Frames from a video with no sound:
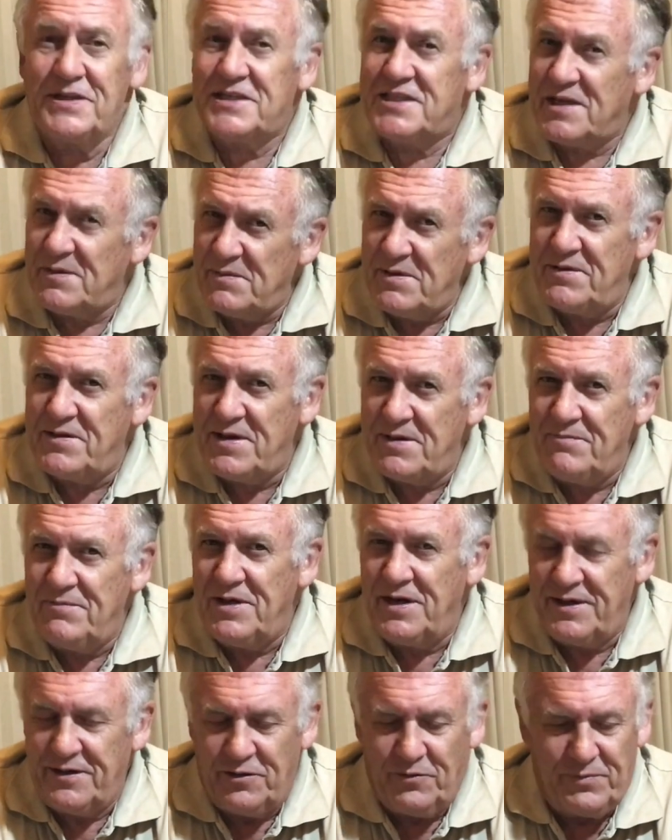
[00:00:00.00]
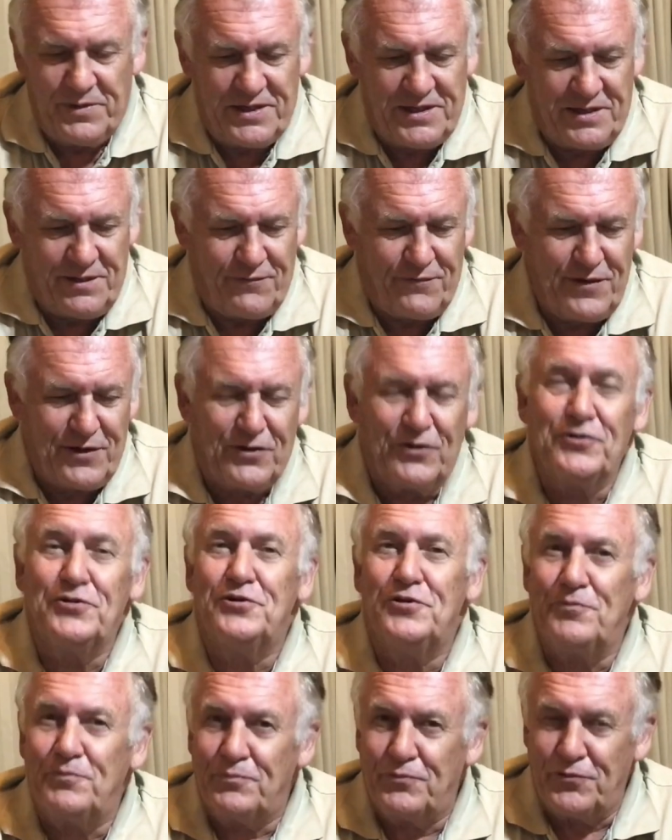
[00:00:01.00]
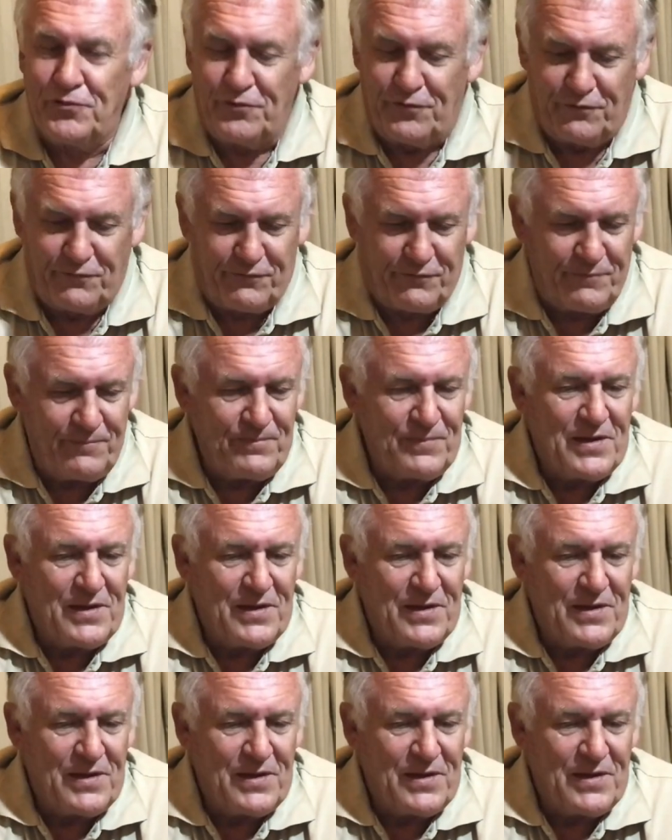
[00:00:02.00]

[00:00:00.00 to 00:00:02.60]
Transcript: some of them a little bit difficult to prove.